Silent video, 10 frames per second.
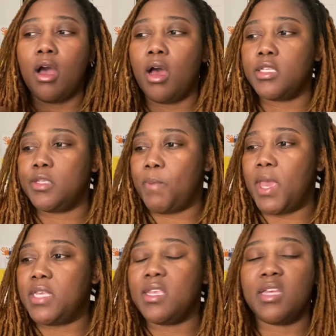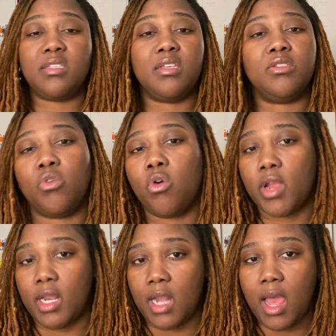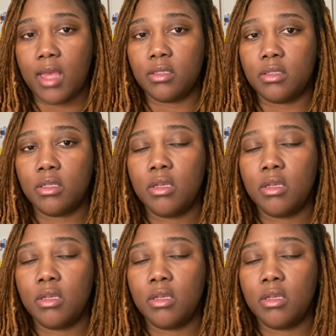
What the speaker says: a space that's disorganized.